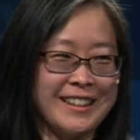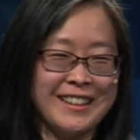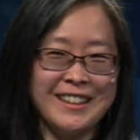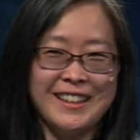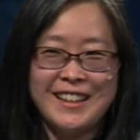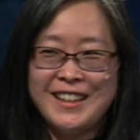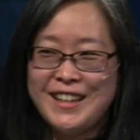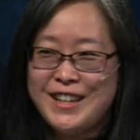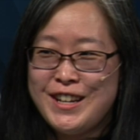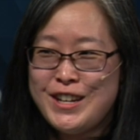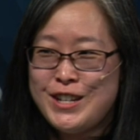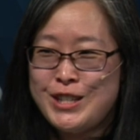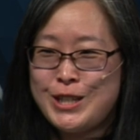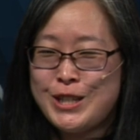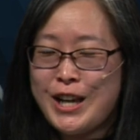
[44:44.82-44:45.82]

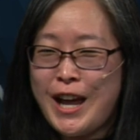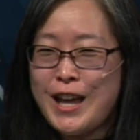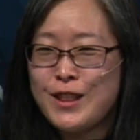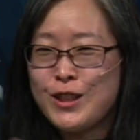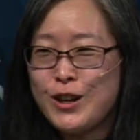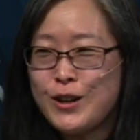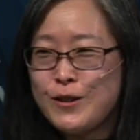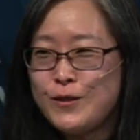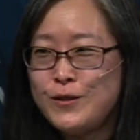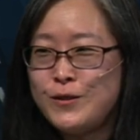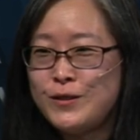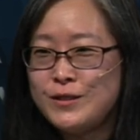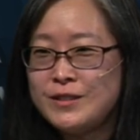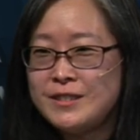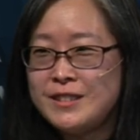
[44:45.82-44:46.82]
Like, I love
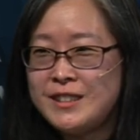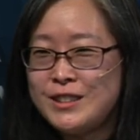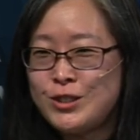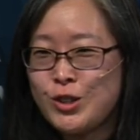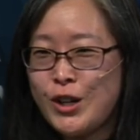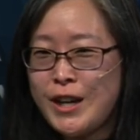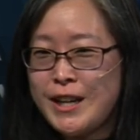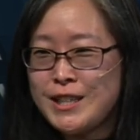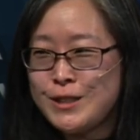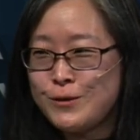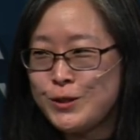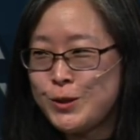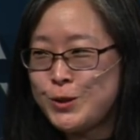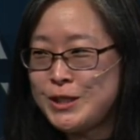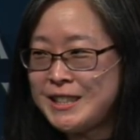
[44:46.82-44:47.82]
trying
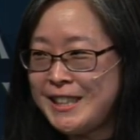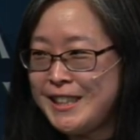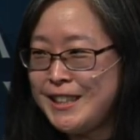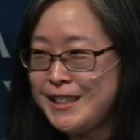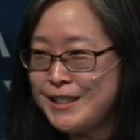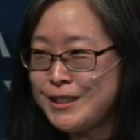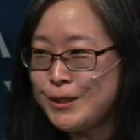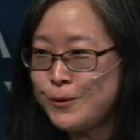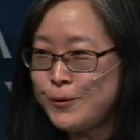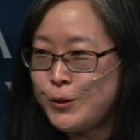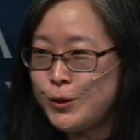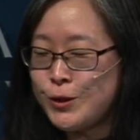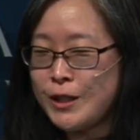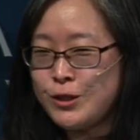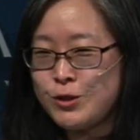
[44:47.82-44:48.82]
different cuisines and
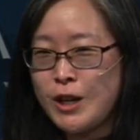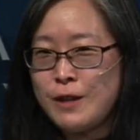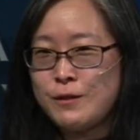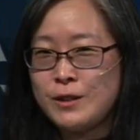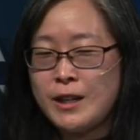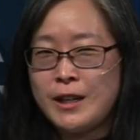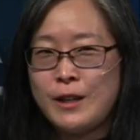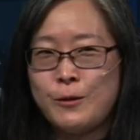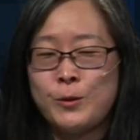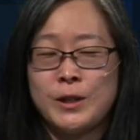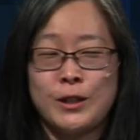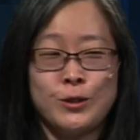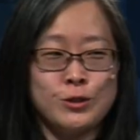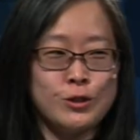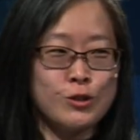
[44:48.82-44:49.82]
food. When I
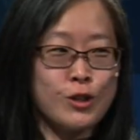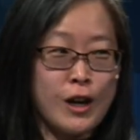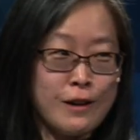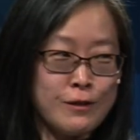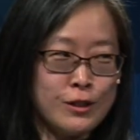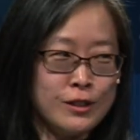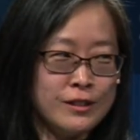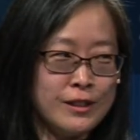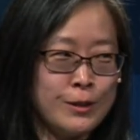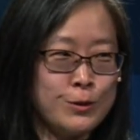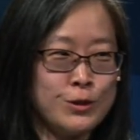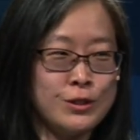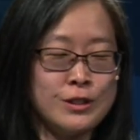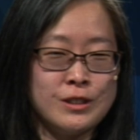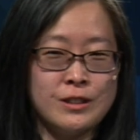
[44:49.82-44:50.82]
used to travel, it
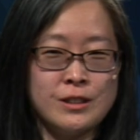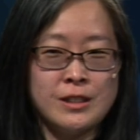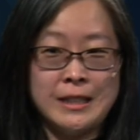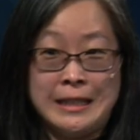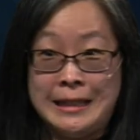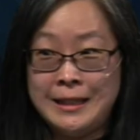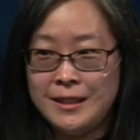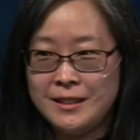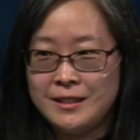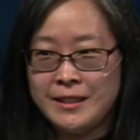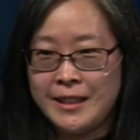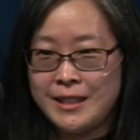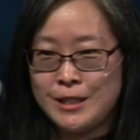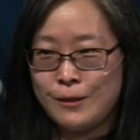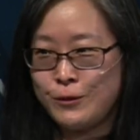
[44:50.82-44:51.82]
was to eat
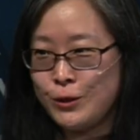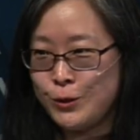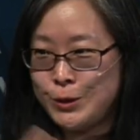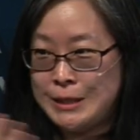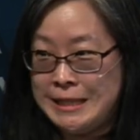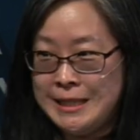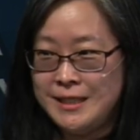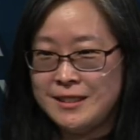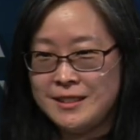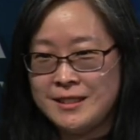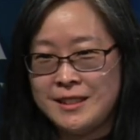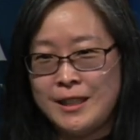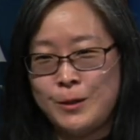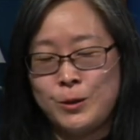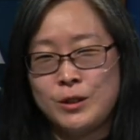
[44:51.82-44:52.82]
like different cuisines,
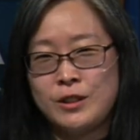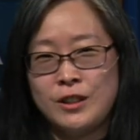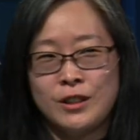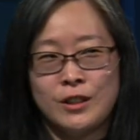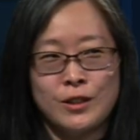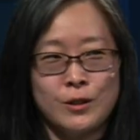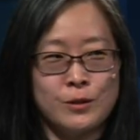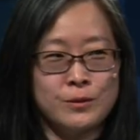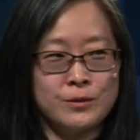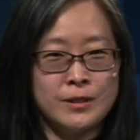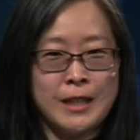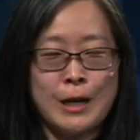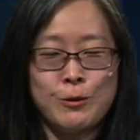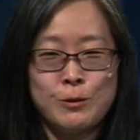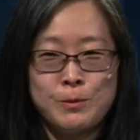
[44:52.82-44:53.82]
and I would, you know,
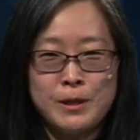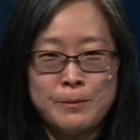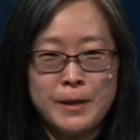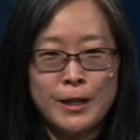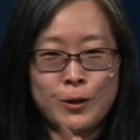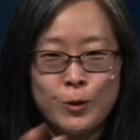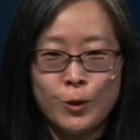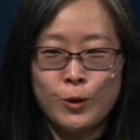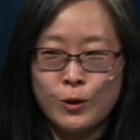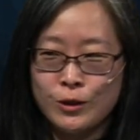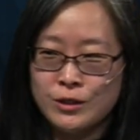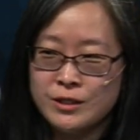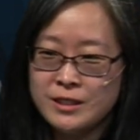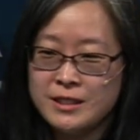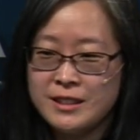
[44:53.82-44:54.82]
that would be my
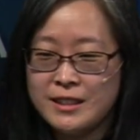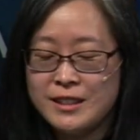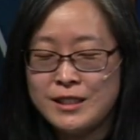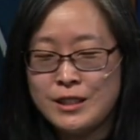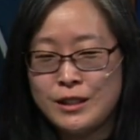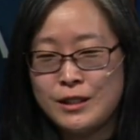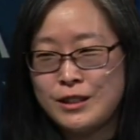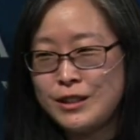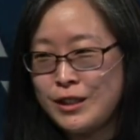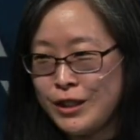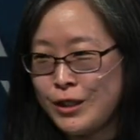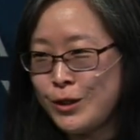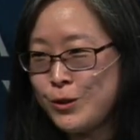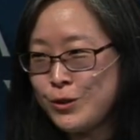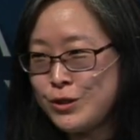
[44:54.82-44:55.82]
goals to, you
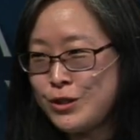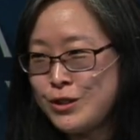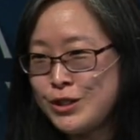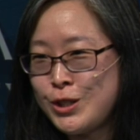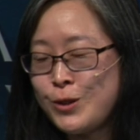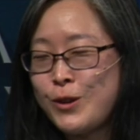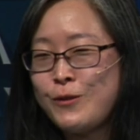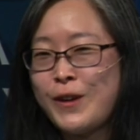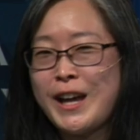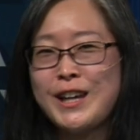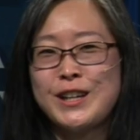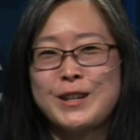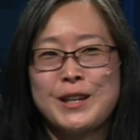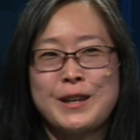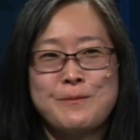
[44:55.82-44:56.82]
know, so if I
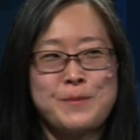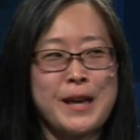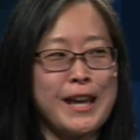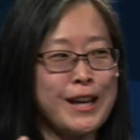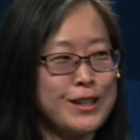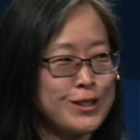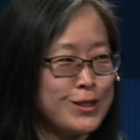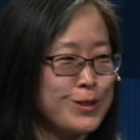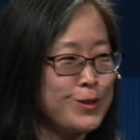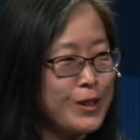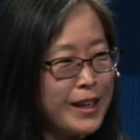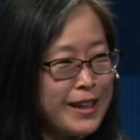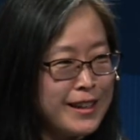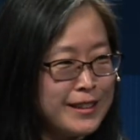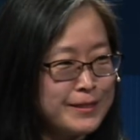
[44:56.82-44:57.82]
could get paid to do
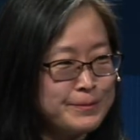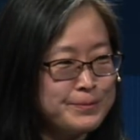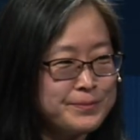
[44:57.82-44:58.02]
that,